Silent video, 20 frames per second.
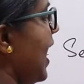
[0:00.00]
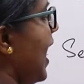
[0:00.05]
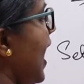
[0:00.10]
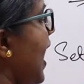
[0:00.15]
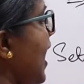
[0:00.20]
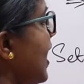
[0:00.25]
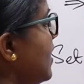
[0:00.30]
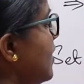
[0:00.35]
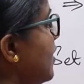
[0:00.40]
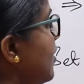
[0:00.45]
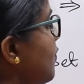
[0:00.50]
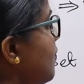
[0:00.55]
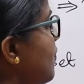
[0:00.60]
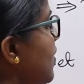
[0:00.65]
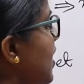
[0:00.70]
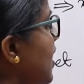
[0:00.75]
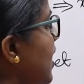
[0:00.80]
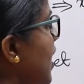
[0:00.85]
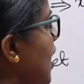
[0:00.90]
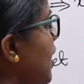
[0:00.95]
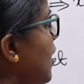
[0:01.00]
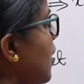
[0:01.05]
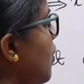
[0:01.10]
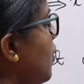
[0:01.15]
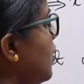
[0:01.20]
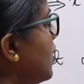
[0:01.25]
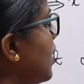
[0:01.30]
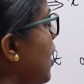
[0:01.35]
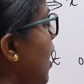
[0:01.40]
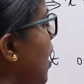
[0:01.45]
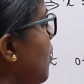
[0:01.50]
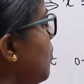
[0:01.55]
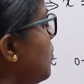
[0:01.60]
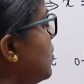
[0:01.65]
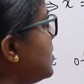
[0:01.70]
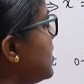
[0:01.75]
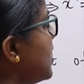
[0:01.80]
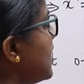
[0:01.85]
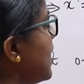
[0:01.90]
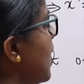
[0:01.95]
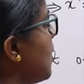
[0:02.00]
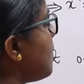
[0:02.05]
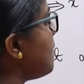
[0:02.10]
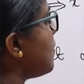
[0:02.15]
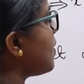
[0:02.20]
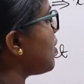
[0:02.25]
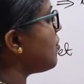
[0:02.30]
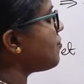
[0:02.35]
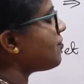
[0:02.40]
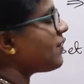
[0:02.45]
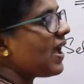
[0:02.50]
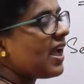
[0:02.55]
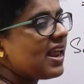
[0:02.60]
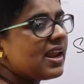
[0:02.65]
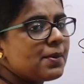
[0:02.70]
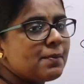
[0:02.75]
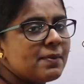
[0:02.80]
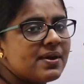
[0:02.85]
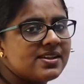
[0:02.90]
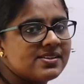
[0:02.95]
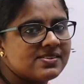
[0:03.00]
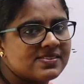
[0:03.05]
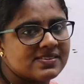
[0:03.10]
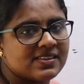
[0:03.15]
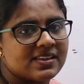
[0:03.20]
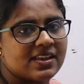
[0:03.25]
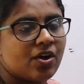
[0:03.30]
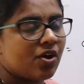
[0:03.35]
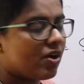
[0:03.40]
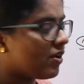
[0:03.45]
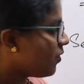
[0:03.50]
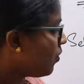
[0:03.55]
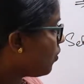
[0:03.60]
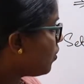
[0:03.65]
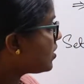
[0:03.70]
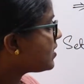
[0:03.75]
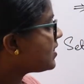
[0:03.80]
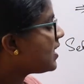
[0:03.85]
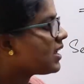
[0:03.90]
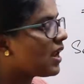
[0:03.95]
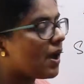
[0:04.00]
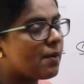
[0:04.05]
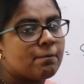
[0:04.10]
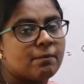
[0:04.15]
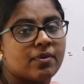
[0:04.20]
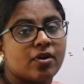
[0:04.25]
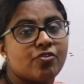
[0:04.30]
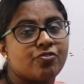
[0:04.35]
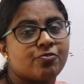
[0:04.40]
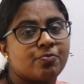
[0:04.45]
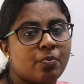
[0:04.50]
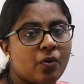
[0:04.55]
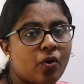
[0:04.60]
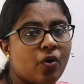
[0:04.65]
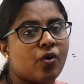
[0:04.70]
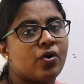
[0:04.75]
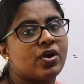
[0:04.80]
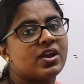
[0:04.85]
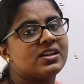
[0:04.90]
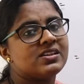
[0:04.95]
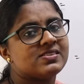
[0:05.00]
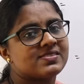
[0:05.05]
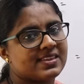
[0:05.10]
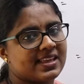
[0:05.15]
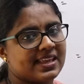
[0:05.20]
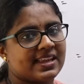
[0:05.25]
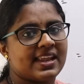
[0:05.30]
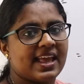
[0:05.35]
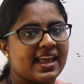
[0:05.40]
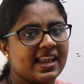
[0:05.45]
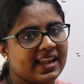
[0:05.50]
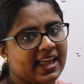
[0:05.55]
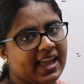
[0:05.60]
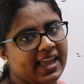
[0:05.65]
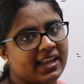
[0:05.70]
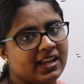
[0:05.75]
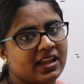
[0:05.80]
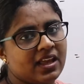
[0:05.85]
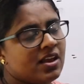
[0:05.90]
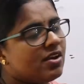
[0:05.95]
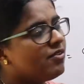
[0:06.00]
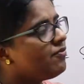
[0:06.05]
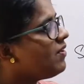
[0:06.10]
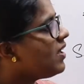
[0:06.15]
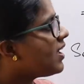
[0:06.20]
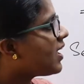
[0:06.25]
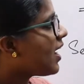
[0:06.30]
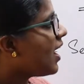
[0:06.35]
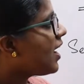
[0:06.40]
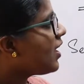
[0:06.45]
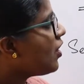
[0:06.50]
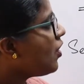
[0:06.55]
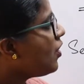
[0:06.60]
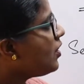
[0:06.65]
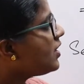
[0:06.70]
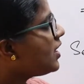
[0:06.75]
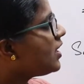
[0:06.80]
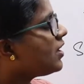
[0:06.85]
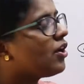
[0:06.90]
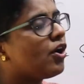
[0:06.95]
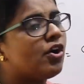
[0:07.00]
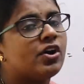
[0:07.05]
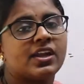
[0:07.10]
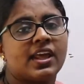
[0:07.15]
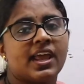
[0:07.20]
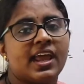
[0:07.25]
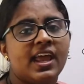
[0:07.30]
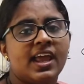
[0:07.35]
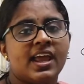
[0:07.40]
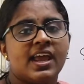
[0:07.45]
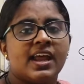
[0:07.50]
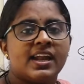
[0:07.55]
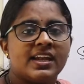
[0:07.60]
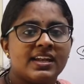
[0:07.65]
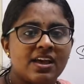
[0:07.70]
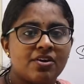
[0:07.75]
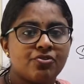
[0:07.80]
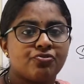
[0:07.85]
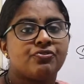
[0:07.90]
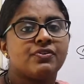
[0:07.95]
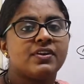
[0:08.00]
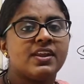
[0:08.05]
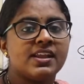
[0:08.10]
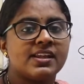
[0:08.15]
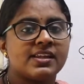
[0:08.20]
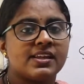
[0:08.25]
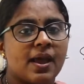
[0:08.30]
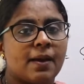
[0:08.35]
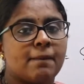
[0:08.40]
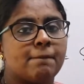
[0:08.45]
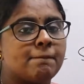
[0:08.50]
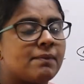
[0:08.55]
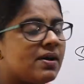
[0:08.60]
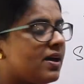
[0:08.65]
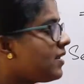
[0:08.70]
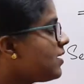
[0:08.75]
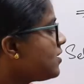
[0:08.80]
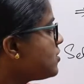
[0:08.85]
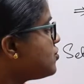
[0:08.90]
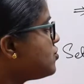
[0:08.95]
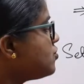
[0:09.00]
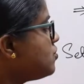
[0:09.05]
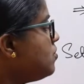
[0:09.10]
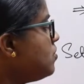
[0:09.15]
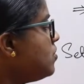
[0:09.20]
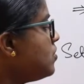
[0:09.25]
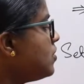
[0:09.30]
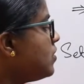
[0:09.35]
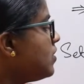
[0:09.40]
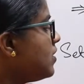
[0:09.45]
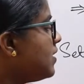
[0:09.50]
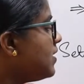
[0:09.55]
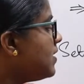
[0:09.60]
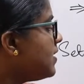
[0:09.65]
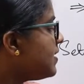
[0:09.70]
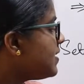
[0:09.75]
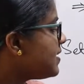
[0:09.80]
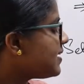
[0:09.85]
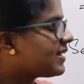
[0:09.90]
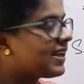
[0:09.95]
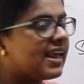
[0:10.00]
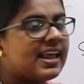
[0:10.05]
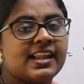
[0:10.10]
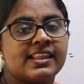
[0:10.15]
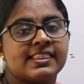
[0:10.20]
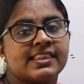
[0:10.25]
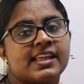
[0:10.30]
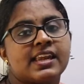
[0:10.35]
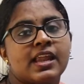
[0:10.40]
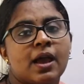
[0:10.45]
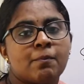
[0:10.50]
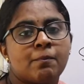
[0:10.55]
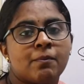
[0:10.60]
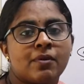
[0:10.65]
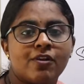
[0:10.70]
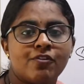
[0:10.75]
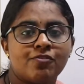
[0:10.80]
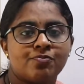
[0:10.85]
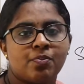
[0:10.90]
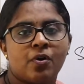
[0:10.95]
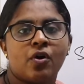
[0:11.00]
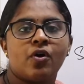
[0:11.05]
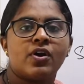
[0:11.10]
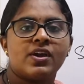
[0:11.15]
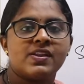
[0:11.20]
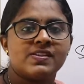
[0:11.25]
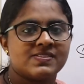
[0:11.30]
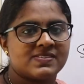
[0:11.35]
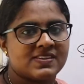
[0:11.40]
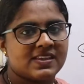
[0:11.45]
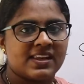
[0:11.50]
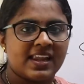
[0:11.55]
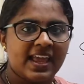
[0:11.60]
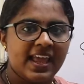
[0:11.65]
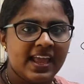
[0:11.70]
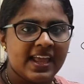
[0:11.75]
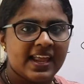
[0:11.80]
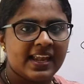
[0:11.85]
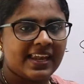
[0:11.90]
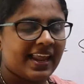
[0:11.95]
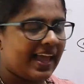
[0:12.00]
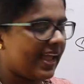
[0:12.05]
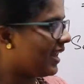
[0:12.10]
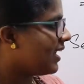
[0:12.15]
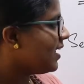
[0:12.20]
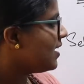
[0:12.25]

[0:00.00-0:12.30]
and we cannot count the number of elements or the number of points in a line. We cannot denote a definite number to tell the number of points in a line.